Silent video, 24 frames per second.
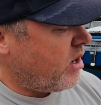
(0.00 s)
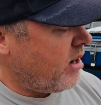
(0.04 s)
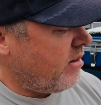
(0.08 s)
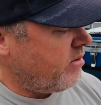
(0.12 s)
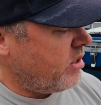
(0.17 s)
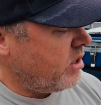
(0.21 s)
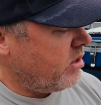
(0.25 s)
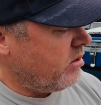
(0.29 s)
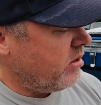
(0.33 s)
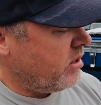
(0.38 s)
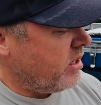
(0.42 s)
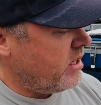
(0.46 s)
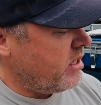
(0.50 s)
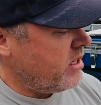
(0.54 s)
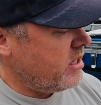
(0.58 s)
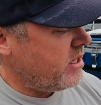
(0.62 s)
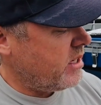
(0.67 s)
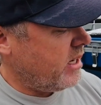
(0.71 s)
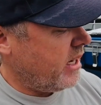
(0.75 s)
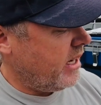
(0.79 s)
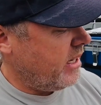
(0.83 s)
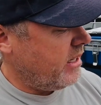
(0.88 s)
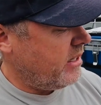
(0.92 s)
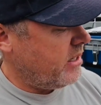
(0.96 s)
degrees
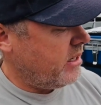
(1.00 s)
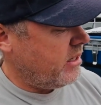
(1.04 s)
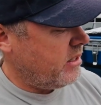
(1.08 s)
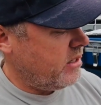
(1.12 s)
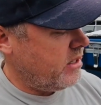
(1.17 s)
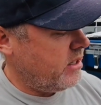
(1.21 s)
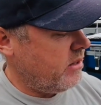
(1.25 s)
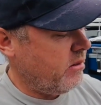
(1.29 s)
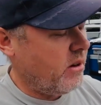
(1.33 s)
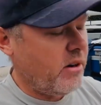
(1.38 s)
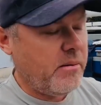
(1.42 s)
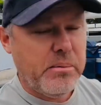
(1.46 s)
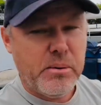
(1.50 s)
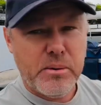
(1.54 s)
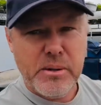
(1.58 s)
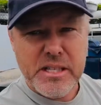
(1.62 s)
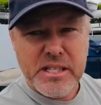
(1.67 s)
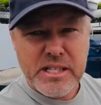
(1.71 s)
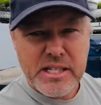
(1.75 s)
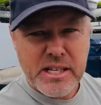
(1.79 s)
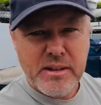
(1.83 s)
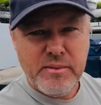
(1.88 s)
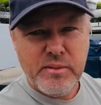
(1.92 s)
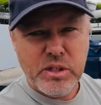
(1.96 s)
and
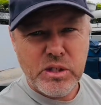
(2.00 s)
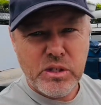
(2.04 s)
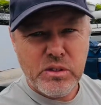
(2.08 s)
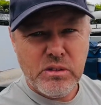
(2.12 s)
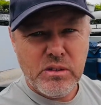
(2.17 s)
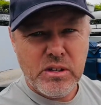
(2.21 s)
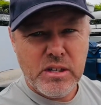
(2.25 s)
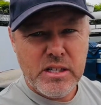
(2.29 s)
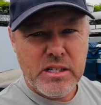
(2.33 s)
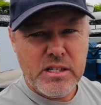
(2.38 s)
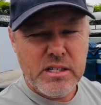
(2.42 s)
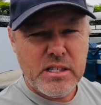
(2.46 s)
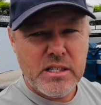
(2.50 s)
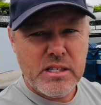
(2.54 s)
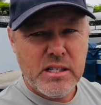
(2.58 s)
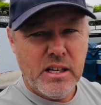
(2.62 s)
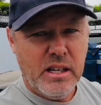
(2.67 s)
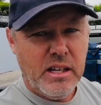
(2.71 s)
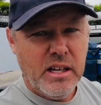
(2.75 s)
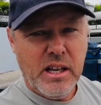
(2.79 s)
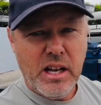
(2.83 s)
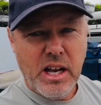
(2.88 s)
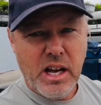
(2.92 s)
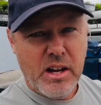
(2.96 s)
0.7 degrees
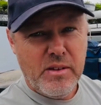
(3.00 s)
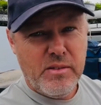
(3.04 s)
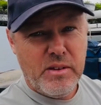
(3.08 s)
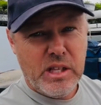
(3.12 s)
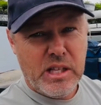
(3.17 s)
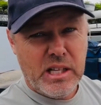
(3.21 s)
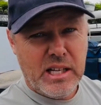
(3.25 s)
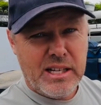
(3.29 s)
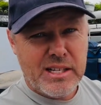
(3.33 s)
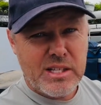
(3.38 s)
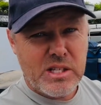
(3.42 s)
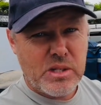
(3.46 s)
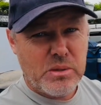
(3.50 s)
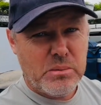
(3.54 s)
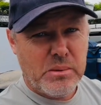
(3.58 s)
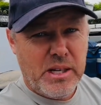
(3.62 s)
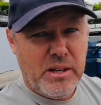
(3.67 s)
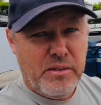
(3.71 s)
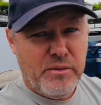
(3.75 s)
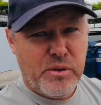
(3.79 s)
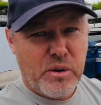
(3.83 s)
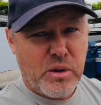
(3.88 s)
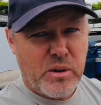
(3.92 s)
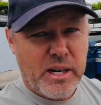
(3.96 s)
over the last
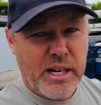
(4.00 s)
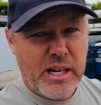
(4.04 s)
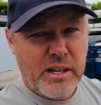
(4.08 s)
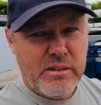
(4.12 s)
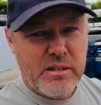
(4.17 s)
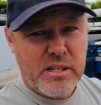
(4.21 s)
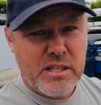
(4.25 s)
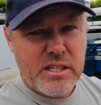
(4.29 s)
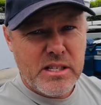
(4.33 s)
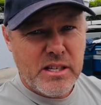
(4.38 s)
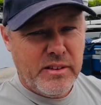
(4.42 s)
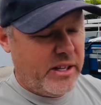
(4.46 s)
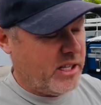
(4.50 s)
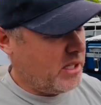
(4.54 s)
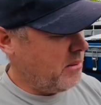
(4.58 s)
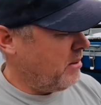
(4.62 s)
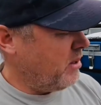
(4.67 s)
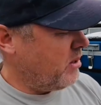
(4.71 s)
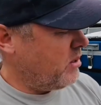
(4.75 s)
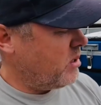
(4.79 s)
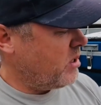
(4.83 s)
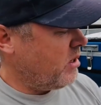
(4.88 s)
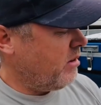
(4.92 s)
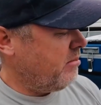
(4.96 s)
24 hours, and that's
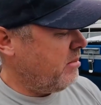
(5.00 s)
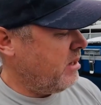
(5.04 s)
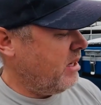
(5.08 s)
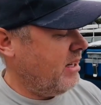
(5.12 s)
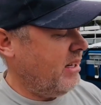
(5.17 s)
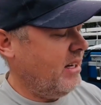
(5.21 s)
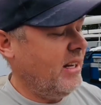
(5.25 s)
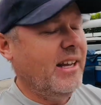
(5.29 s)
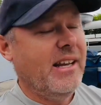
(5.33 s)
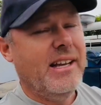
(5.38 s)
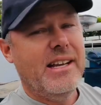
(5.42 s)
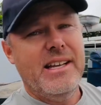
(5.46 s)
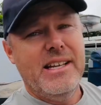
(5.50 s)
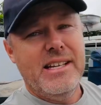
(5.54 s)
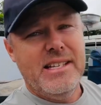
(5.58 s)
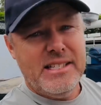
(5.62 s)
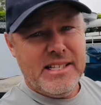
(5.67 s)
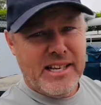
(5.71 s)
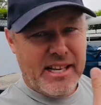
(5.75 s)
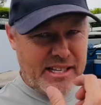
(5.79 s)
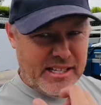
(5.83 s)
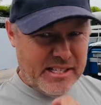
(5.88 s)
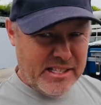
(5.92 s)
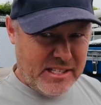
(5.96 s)
because I've been
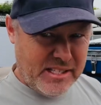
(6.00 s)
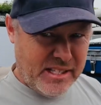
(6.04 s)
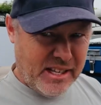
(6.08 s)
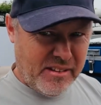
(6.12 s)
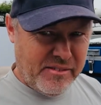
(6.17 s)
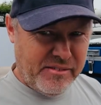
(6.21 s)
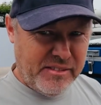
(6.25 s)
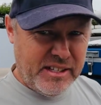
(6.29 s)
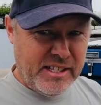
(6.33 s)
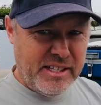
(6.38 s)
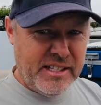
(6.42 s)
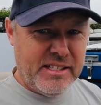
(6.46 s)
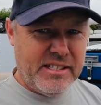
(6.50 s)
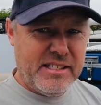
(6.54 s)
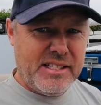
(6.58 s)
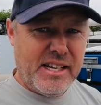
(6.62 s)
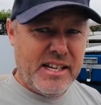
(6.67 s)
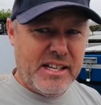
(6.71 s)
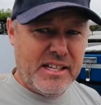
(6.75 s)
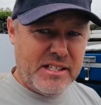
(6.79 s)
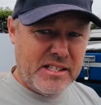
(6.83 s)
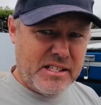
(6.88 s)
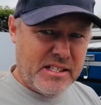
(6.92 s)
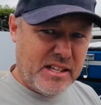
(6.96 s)
taking stuff in,
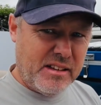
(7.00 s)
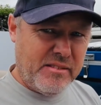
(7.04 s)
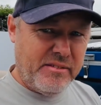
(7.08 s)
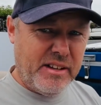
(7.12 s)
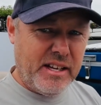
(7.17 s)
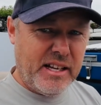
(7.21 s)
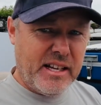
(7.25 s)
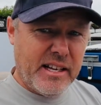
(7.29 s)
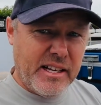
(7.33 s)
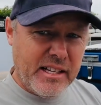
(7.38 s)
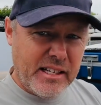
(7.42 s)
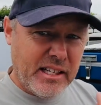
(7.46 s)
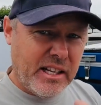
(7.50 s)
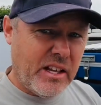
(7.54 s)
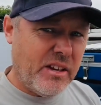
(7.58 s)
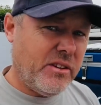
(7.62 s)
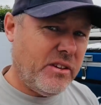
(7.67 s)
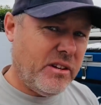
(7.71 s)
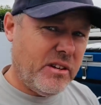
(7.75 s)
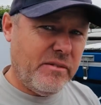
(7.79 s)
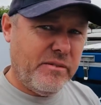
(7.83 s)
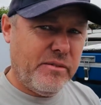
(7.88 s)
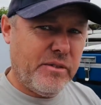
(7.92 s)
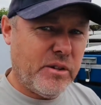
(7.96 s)
taking stuff out and
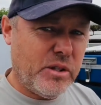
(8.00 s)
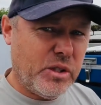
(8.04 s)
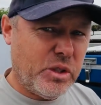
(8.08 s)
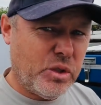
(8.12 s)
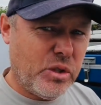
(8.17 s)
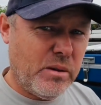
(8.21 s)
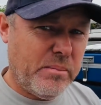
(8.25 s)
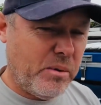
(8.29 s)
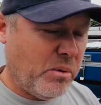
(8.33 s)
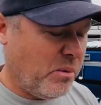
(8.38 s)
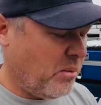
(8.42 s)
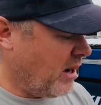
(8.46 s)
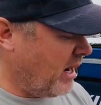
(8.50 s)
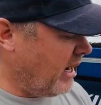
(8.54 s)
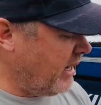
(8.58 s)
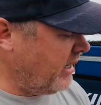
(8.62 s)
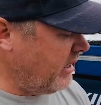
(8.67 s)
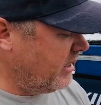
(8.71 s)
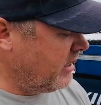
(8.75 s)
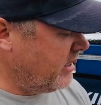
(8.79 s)
loading it for a triple way.